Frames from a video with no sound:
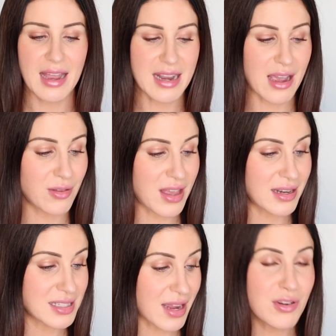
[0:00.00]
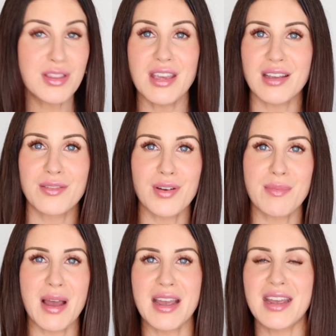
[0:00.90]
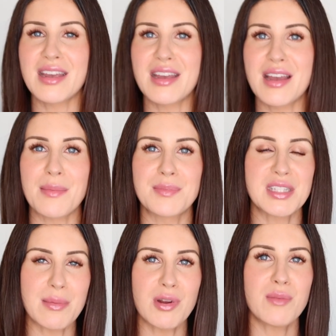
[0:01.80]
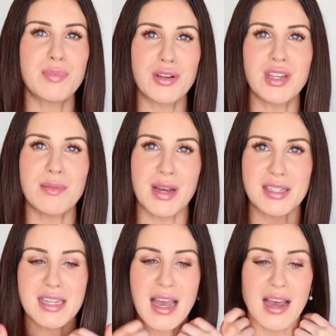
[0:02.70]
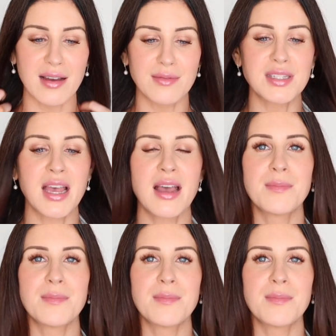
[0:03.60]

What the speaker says: Now, that is everything for my summer beauty must-haves.